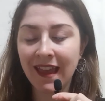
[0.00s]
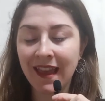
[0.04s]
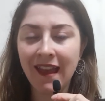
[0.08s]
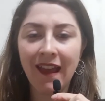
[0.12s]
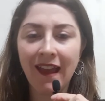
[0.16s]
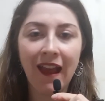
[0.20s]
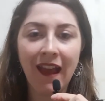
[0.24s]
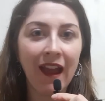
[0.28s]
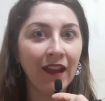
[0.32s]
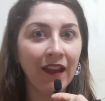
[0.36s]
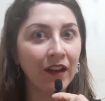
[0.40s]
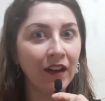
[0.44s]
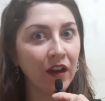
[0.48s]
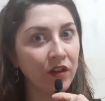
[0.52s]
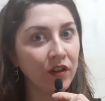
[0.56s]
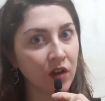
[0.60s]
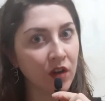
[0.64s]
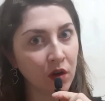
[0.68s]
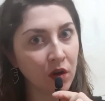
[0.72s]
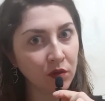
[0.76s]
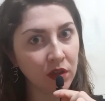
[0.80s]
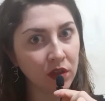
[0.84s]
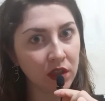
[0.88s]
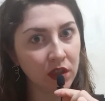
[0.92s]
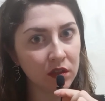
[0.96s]
and I
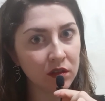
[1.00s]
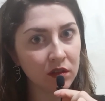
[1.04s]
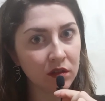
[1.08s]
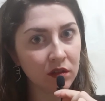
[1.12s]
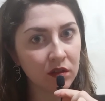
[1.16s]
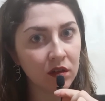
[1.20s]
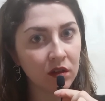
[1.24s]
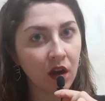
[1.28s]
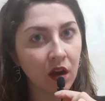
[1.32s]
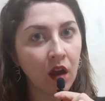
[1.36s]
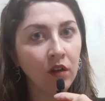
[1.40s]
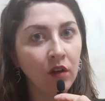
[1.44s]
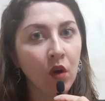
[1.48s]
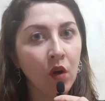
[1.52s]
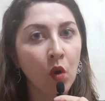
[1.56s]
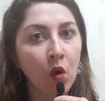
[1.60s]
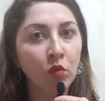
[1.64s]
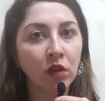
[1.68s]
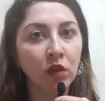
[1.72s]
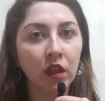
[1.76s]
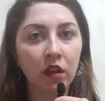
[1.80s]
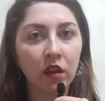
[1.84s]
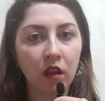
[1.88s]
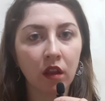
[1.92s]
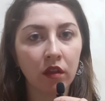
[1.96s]
noticed on
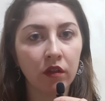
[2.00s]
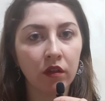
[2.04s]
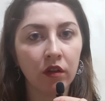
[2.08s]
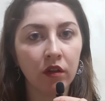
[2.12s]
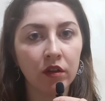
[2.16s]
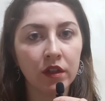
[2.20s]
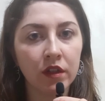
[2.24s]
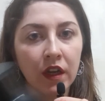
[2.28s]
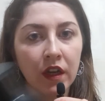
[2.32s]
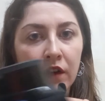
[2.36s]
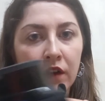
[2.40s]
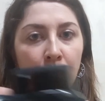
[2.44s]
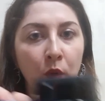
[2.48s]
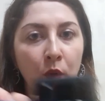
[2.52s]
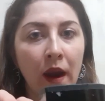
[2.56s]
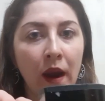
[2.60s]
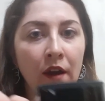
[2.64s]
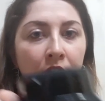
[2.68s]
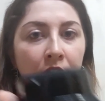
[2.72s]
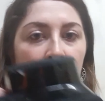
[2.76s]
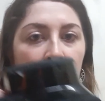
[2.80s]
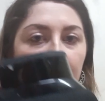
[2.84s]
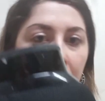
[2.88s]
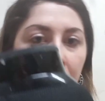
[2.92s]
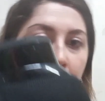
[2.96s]
only the 3rd day of
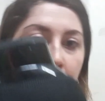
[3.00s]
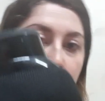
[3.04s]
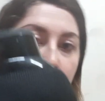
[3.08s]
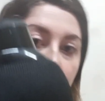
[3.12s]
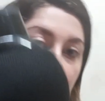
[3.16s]
wearing them